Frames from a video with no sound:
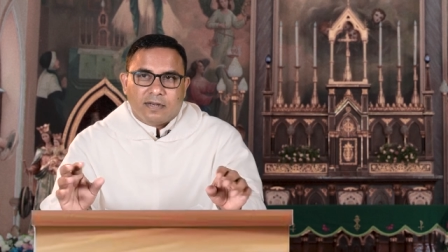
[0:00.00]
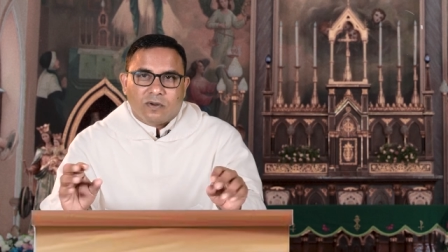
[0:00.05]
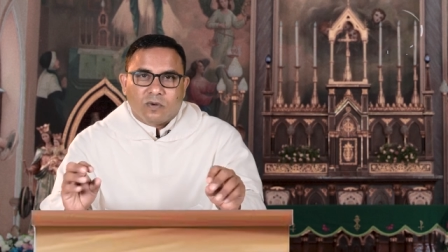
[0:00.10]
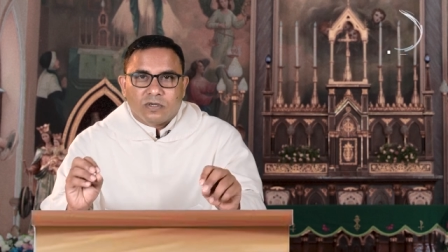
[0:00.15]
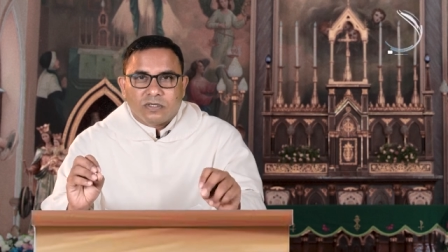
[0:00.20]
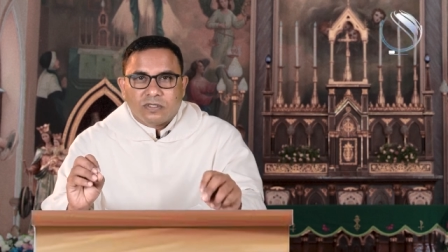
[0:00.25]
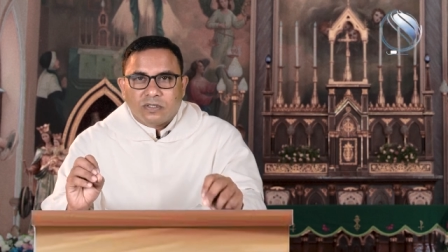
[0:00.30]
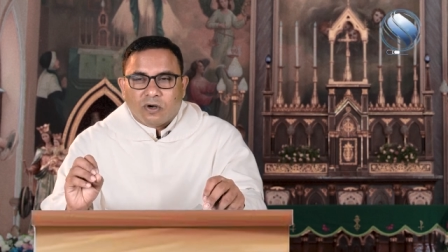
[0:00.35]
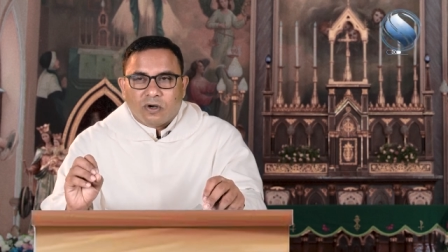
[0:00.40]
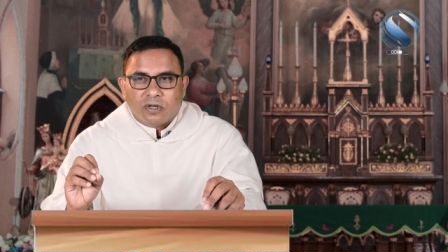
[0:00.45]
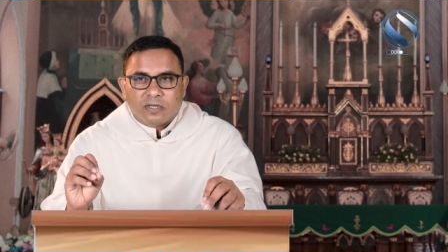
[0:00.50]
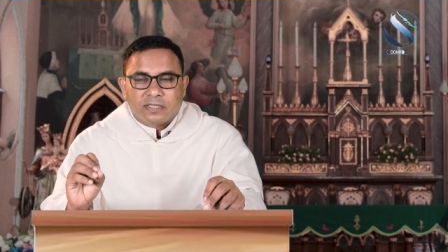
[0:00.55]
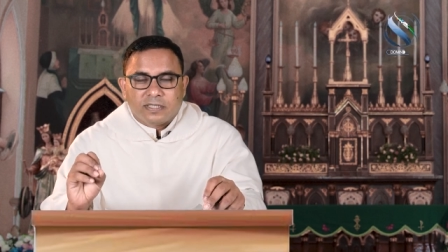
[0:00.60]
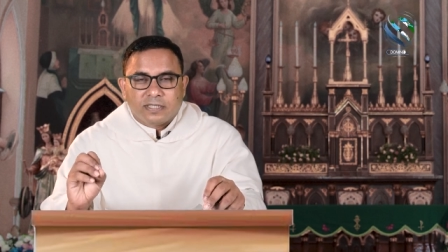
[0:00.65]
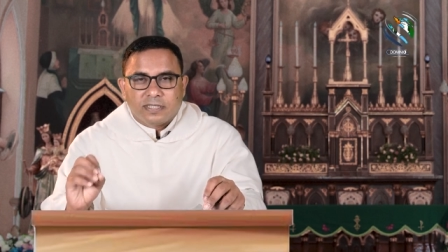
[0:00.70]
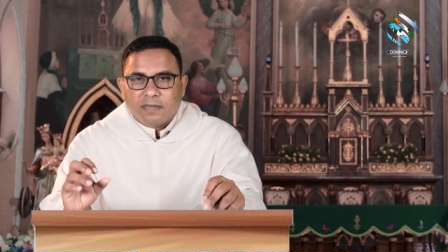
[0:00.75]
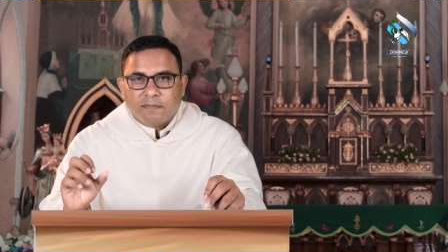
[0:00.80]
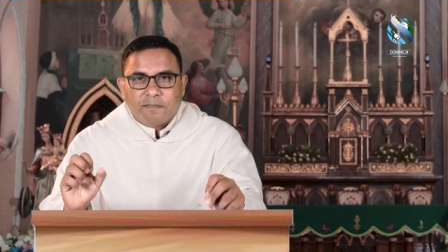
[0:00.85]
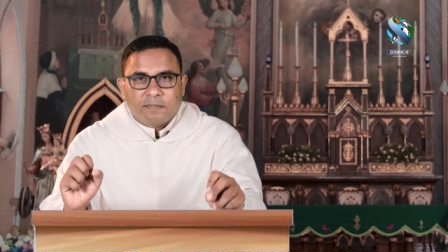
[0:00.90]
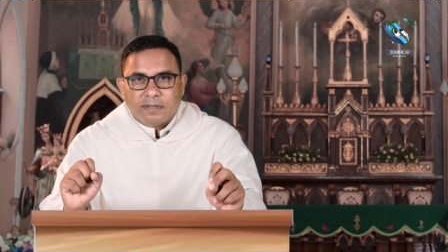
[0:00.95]
It was not a
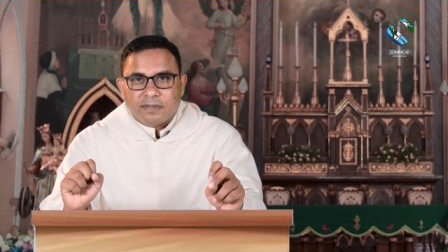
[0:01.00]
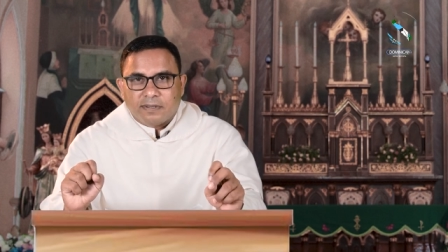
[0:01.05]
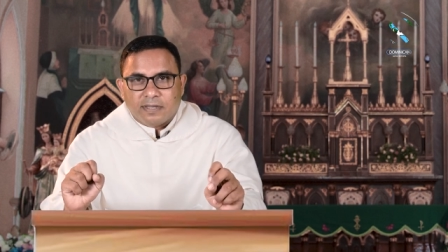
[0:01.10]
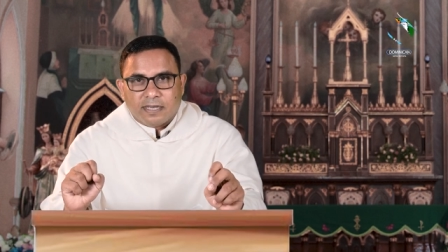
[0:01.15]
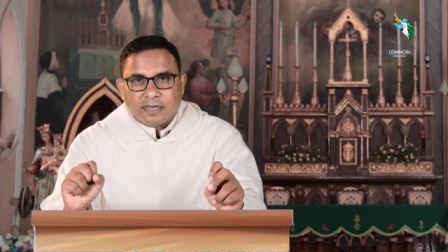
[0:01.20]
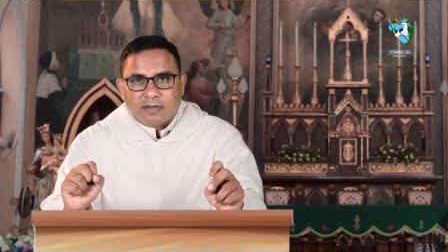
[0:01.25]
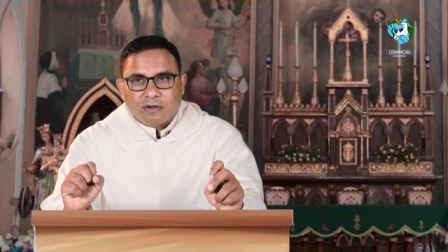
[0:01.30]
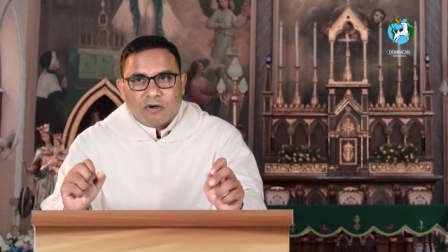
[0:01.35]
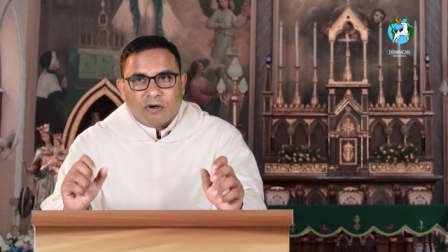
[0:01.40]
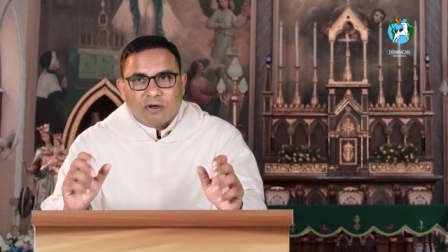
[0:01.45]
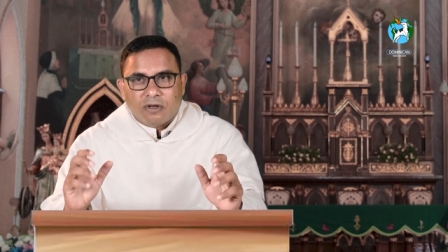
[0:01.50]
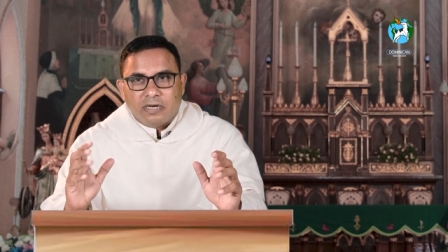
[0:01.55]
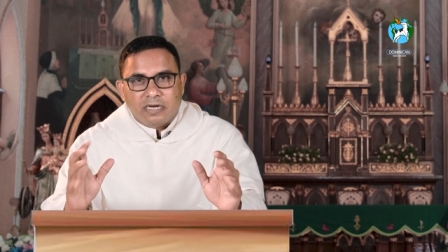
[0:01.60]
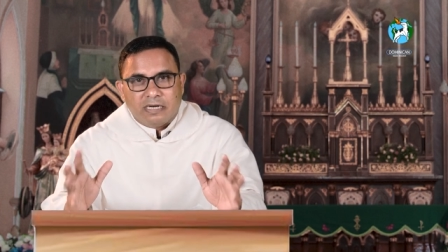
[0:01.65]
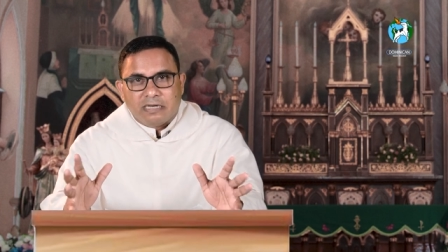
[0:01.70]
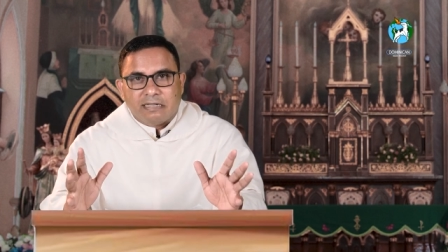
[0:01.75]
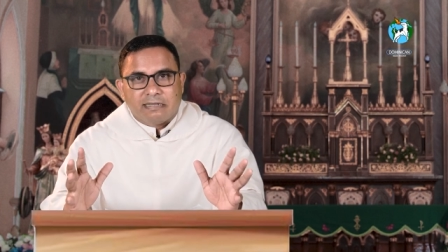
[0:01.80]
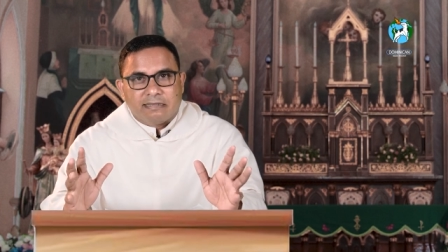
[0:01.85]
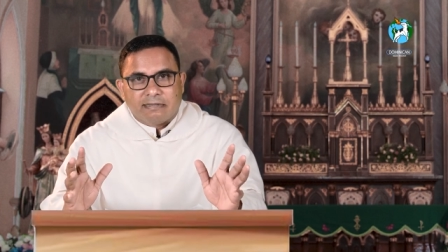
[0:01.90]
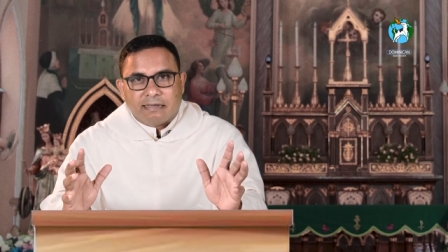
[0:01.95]
simple thing or
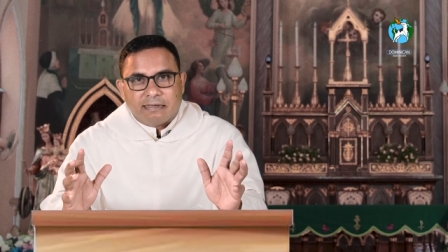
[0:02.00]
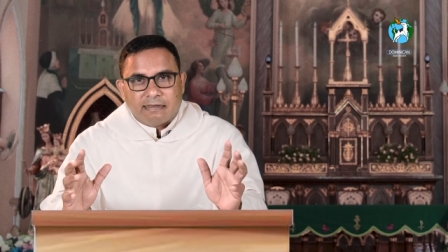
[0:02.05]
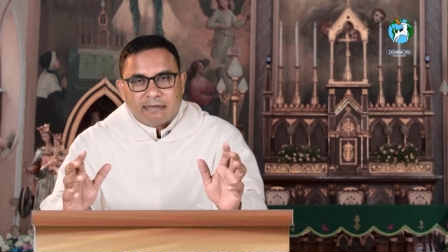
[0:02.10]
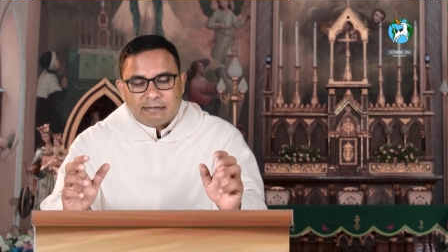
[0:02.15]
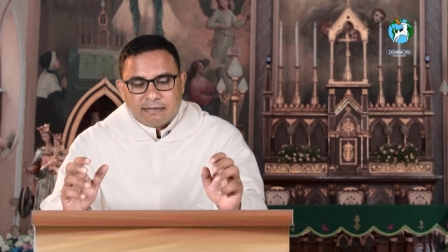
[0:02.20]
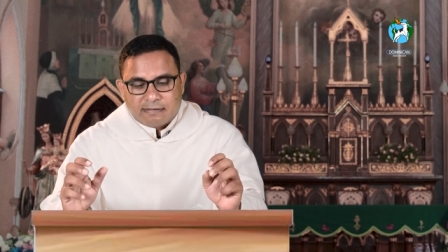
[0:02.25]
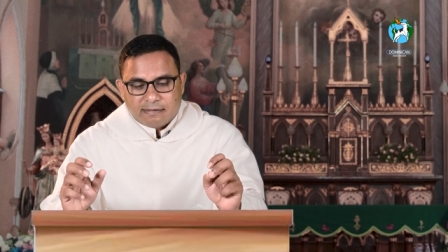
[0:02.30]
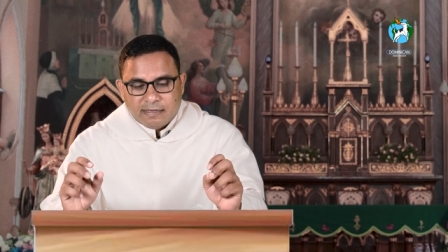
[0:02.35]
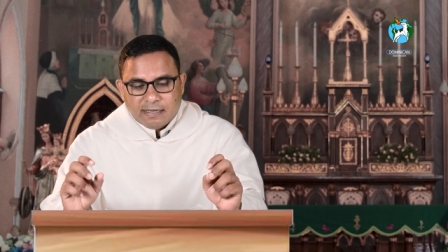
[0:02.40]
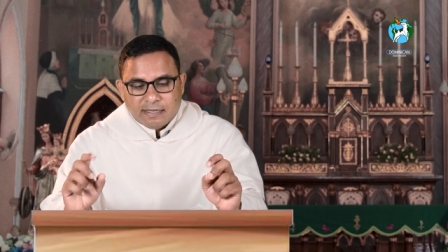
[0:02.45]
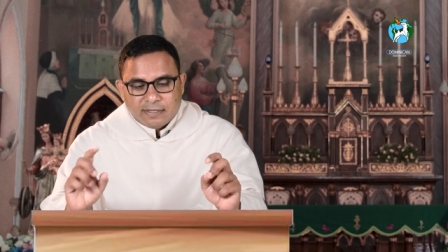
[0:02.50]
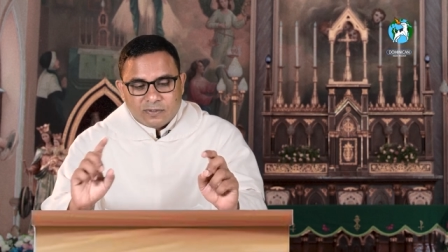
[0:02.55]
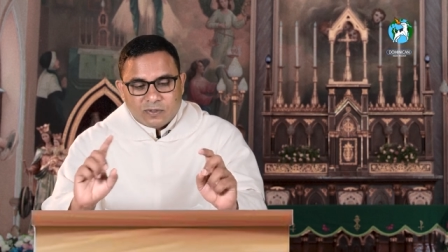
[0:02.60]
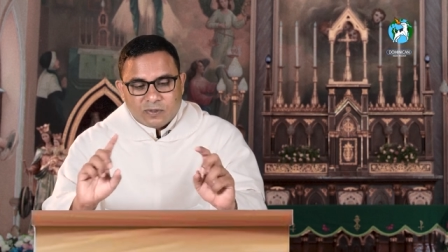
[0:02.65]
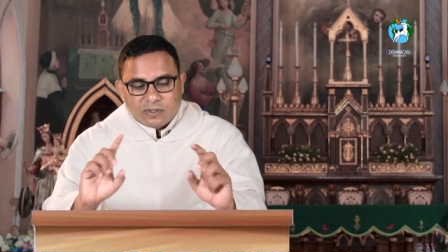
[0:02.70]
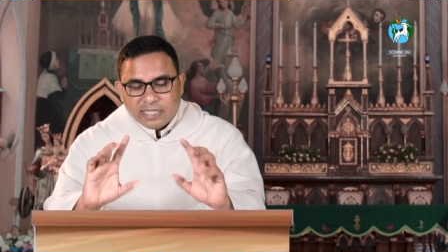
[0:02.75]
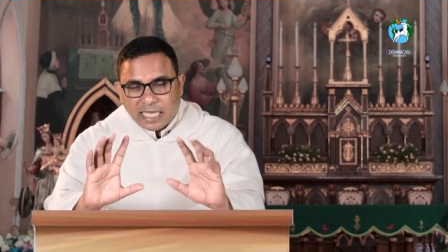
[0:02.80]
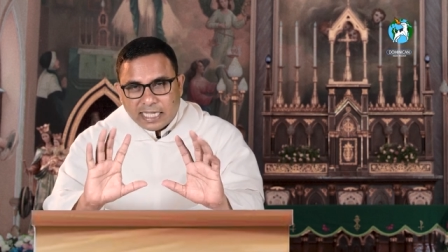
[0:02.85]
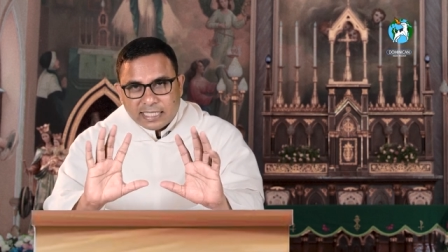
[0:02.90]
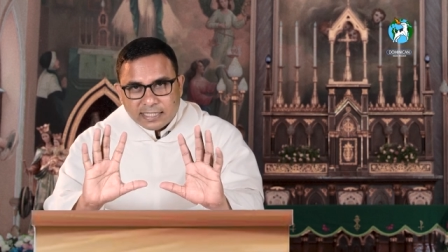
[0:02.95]
little thing.
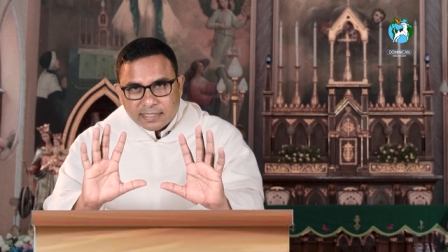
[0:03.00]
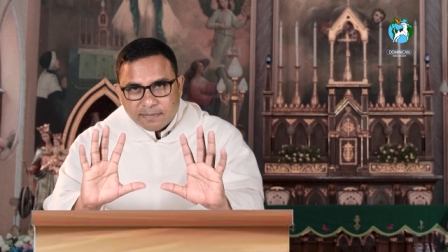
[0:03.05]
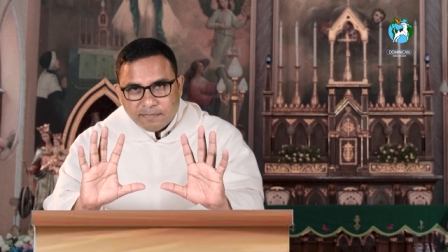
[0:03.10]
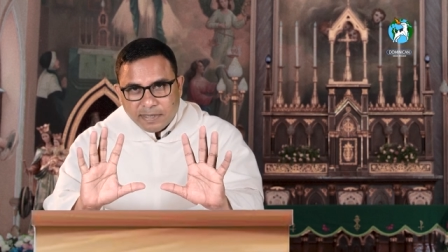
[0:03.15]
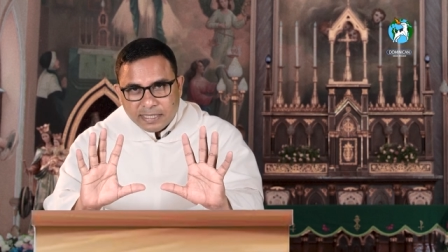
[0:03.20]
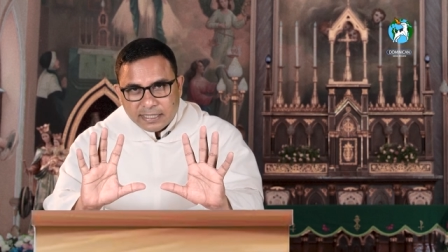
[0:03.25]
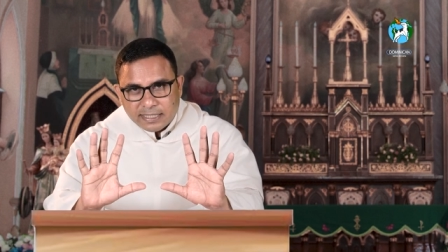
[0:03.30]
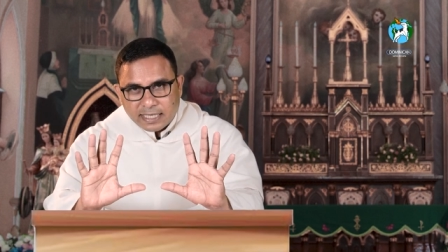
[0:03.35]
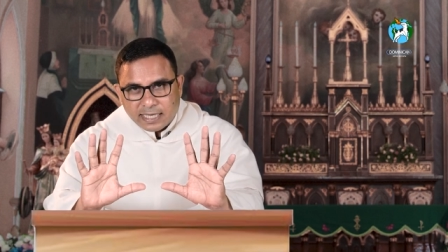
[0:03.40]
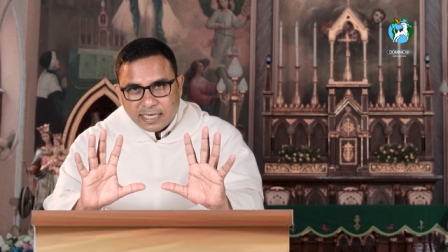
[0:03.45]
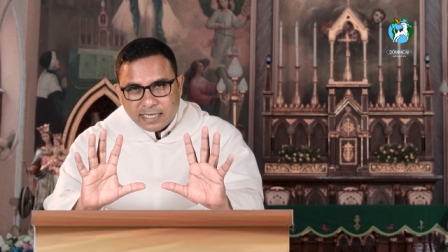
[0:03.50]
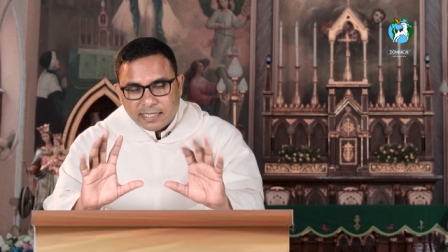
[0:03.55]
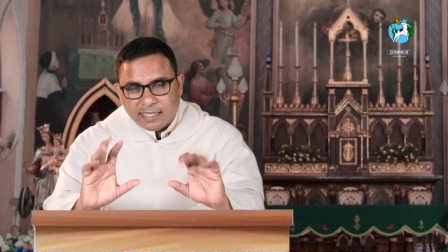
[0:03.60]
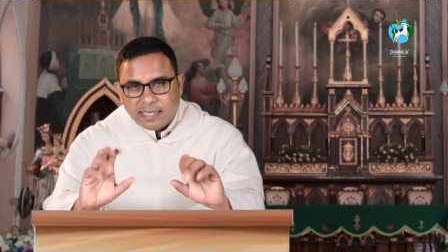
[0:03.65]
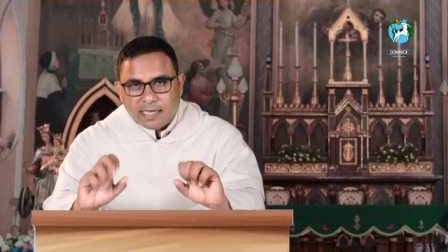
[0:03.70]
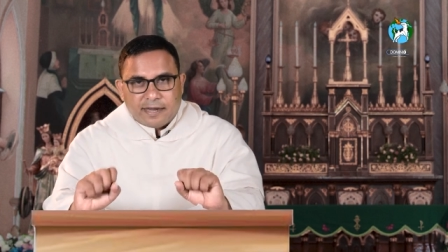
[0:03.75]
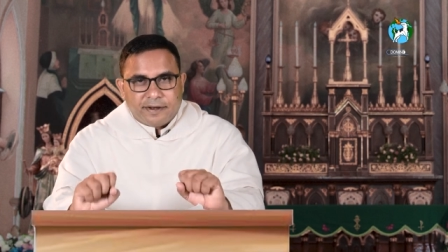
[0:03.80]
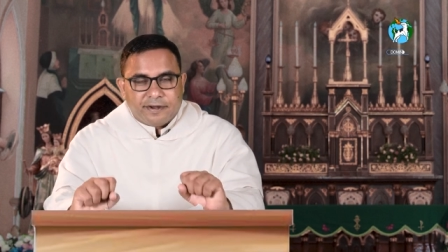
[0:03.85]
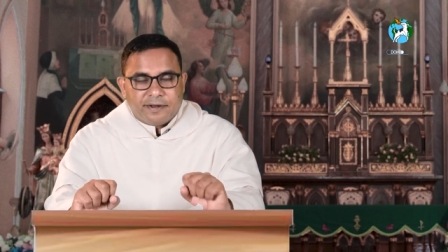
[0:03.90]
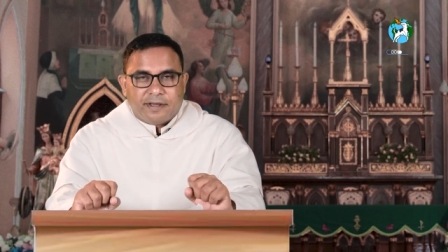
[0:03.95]
So that's basically
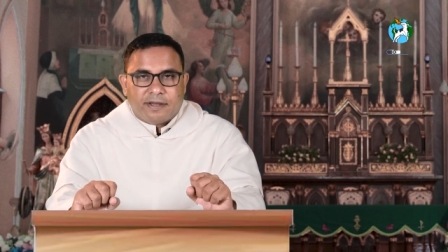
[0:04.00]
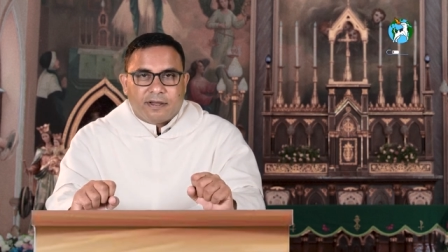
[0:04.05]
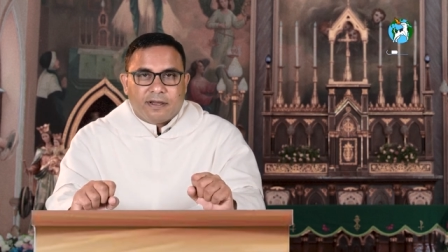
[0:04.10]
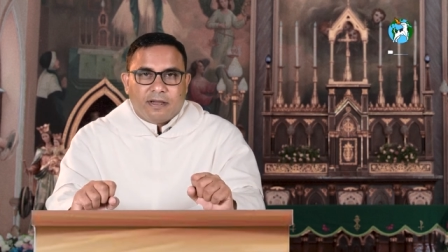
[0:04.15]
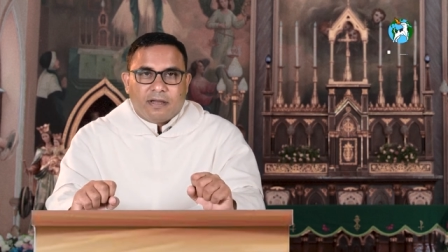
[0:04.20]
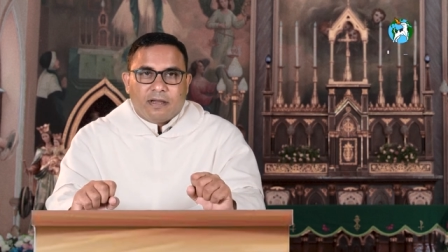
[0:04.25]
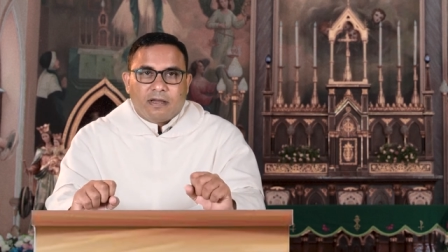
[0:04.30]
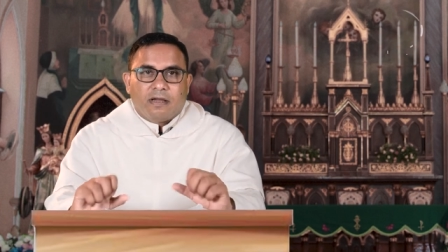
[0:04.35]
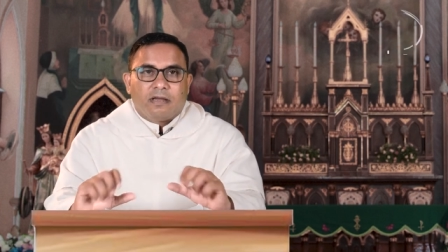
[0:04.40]
the idea.